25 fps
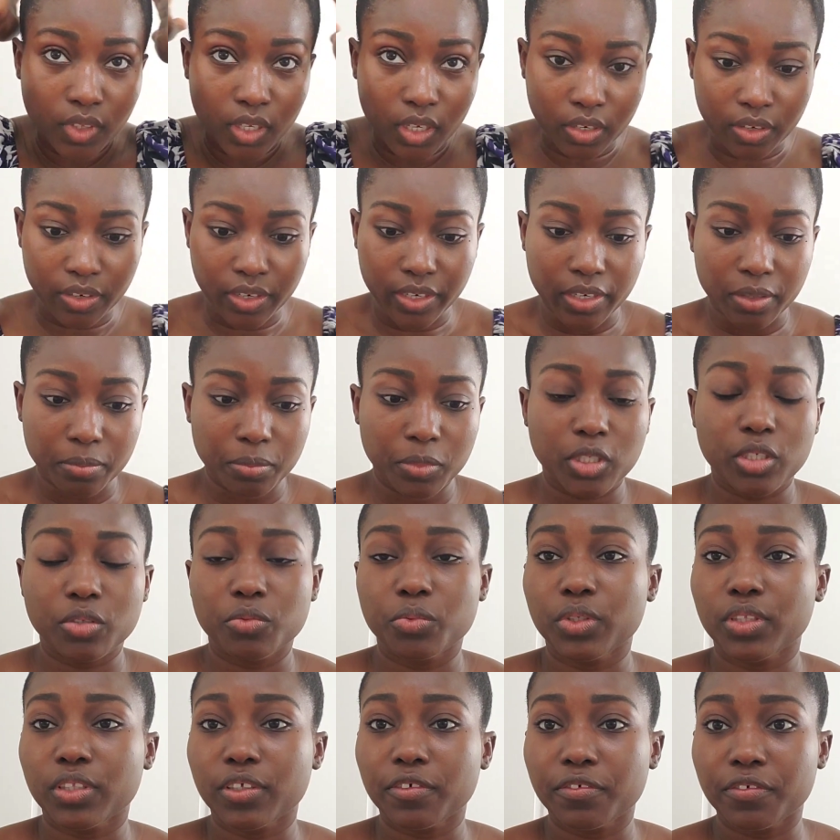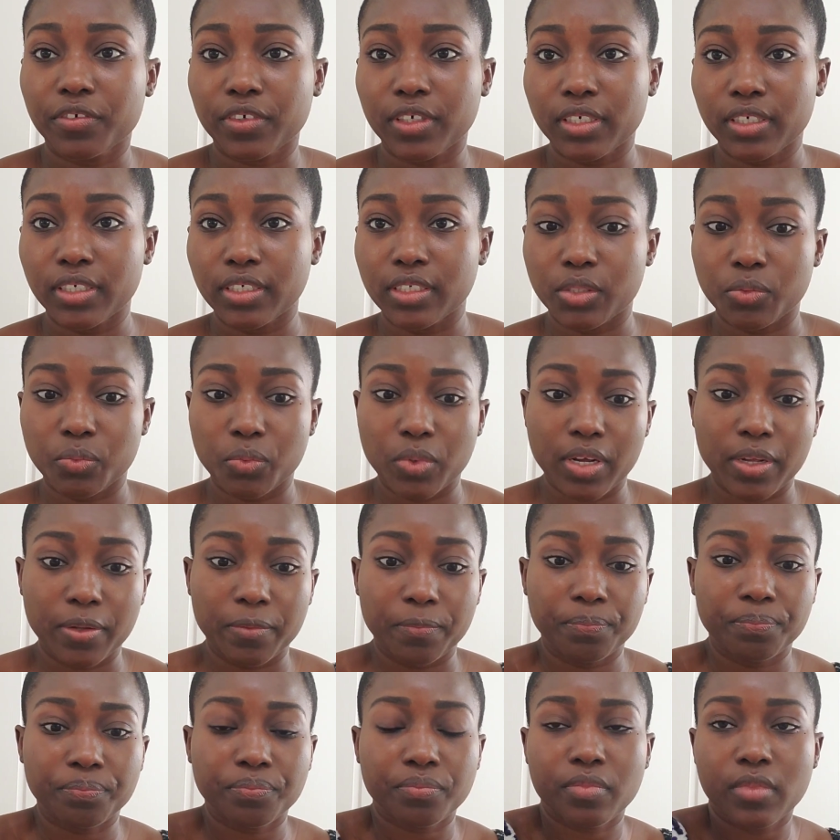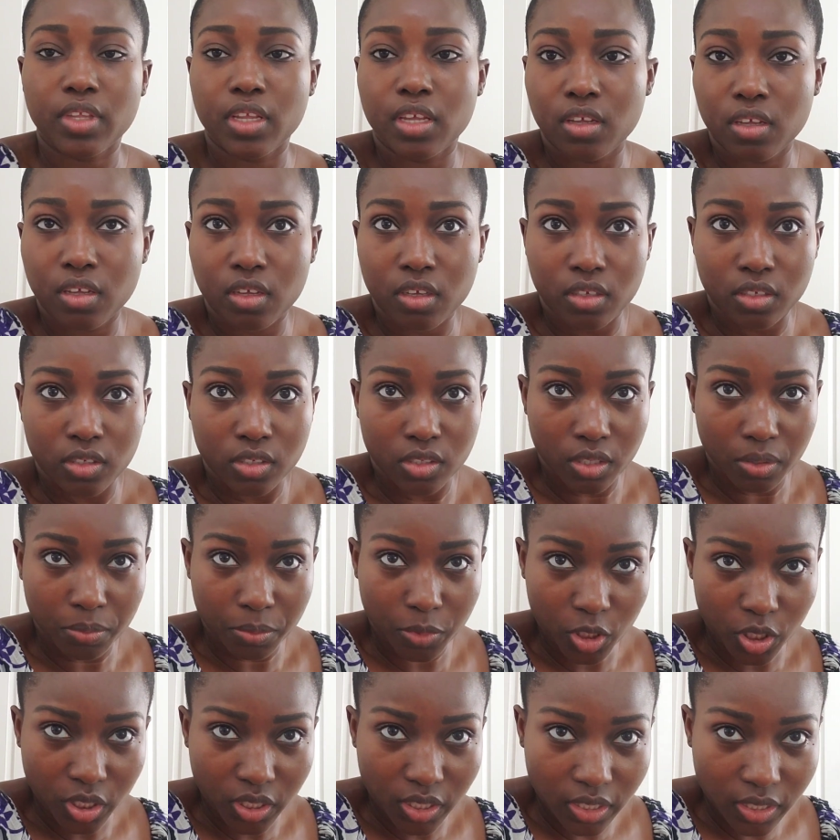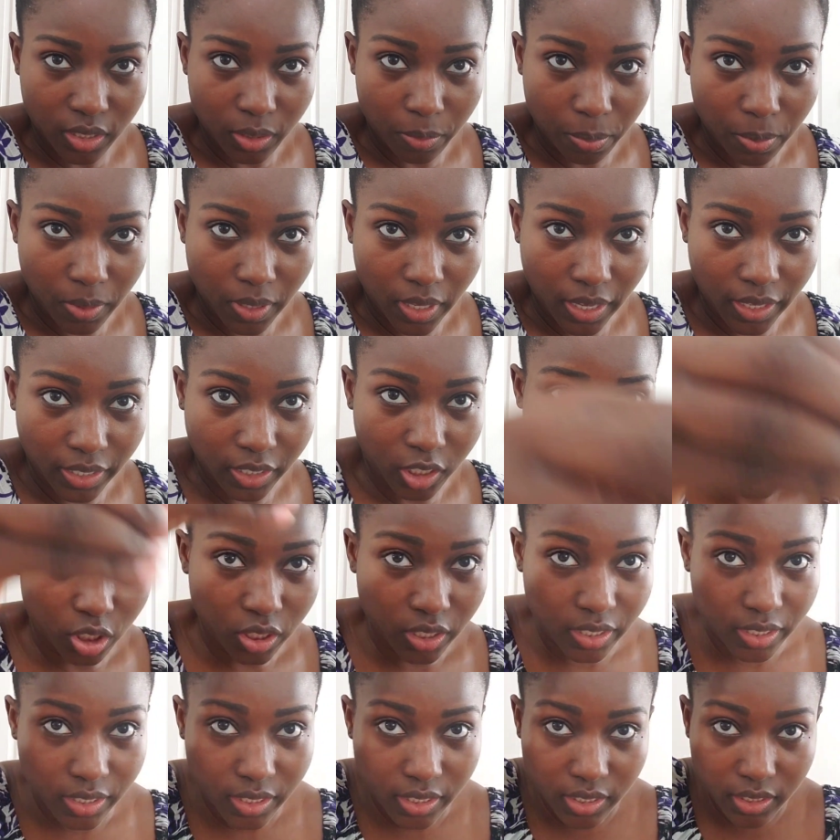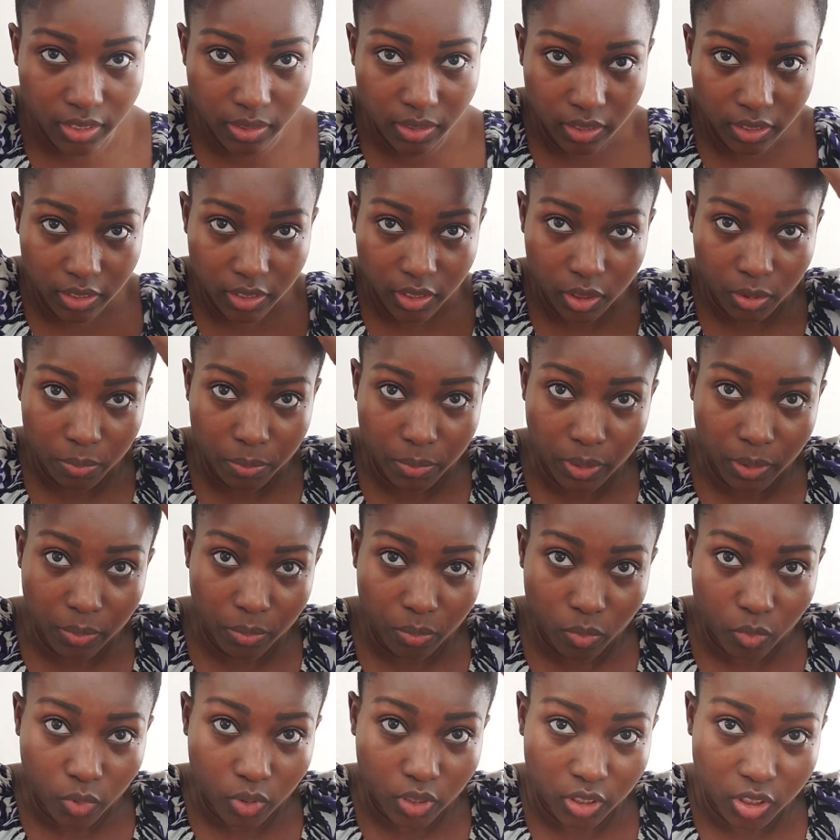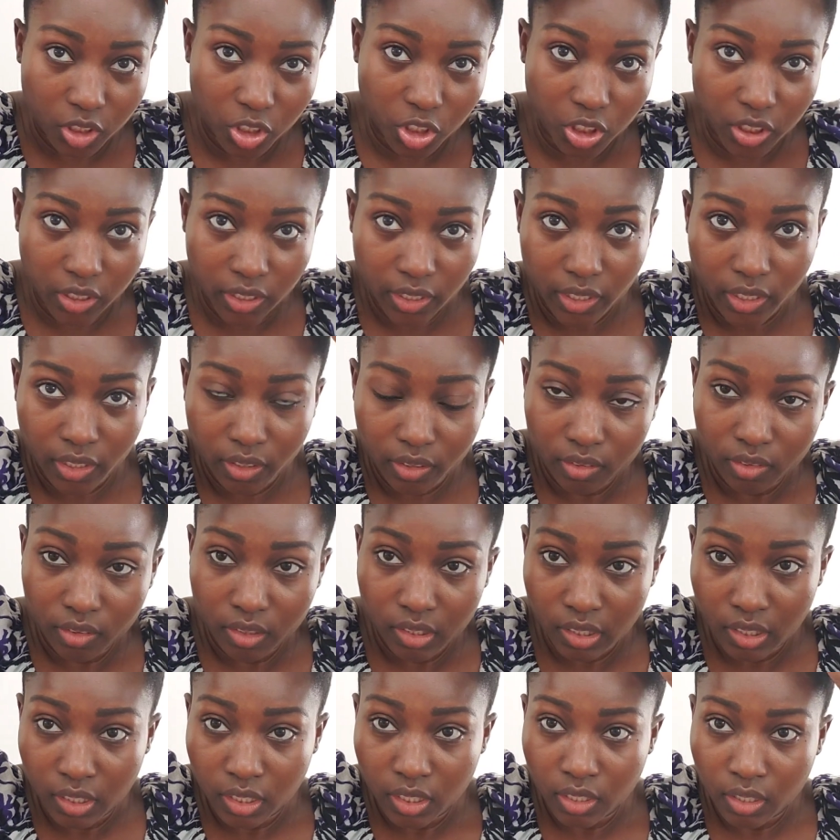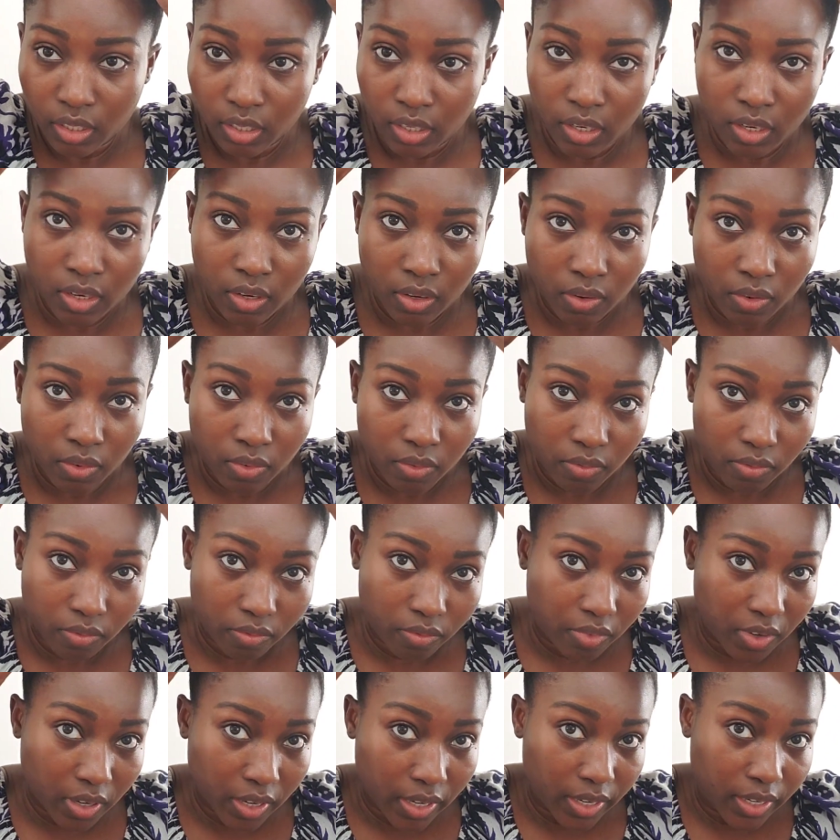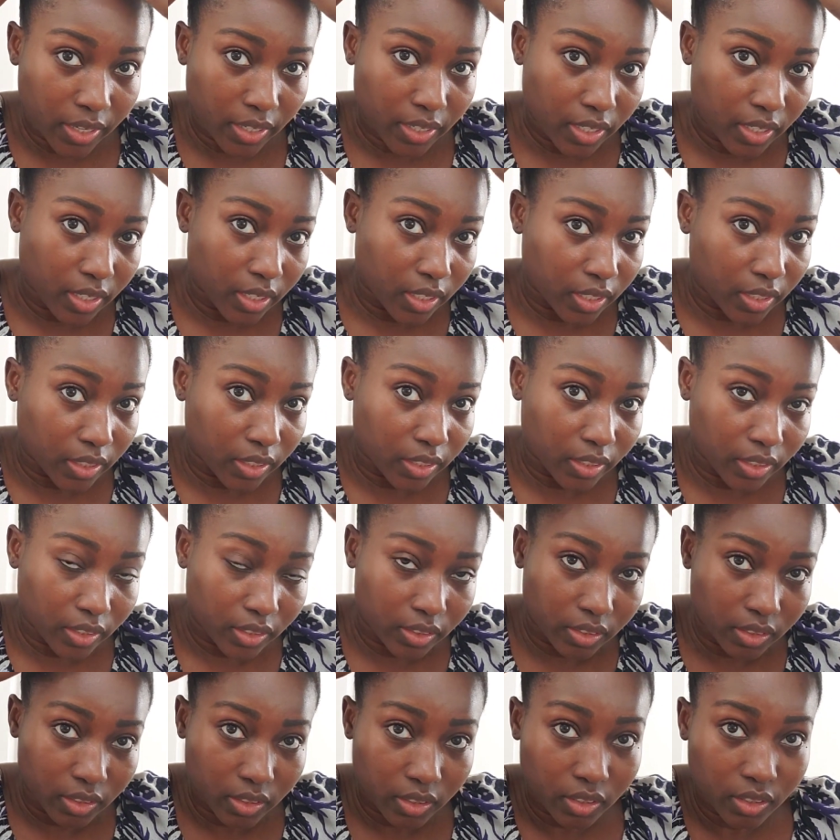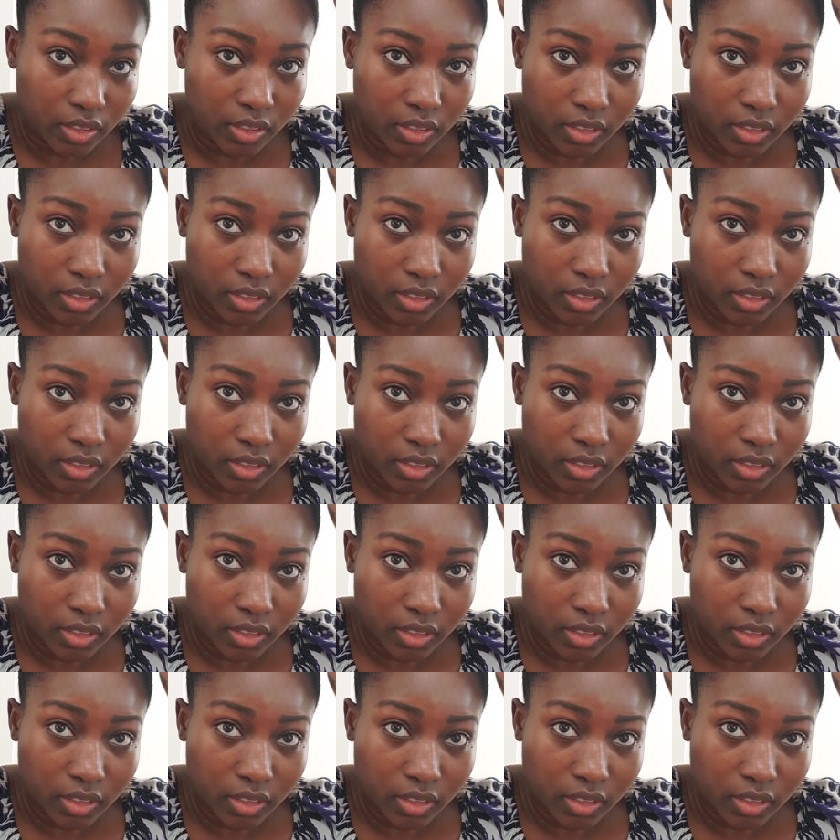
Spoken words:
All right, I'm good with the front as well. So I'm just gonna apply just a little bit more gel right here.